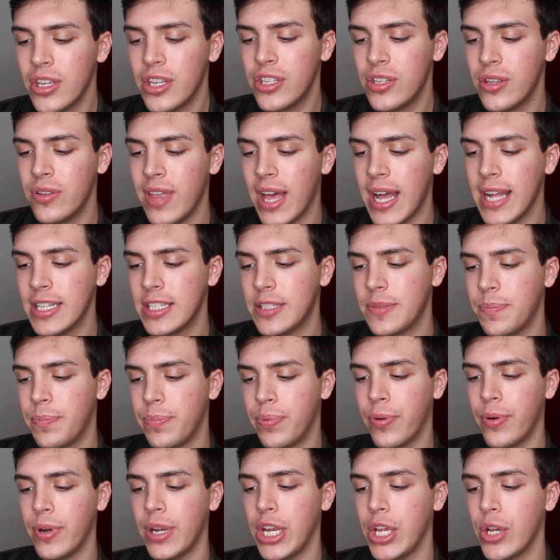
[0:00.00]
So that's
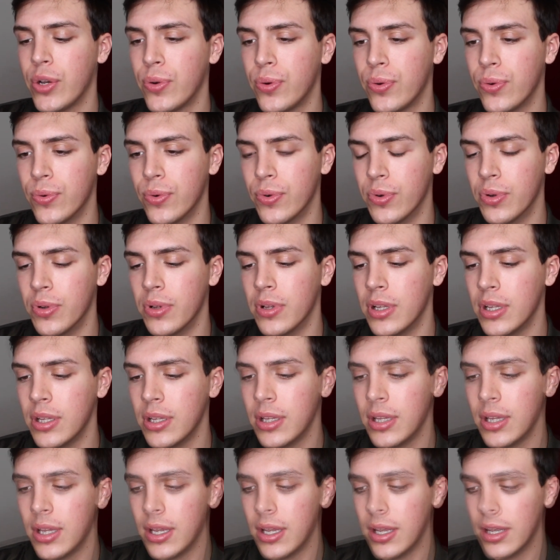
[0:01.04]
pretty
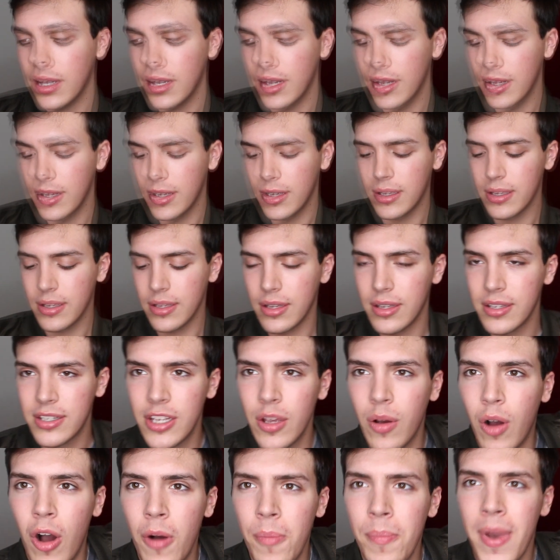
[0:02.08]
cool.
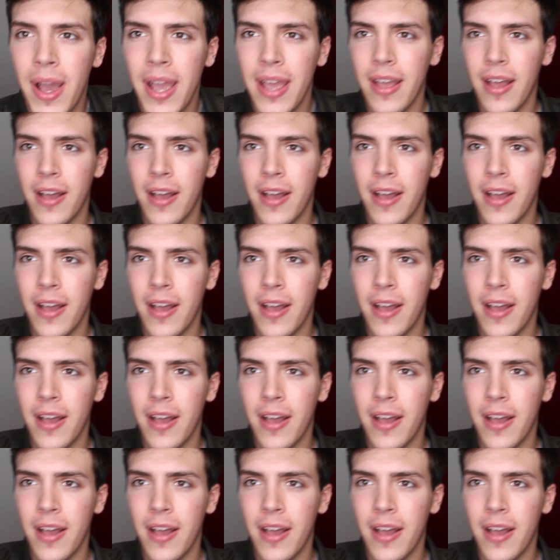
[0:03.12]
So on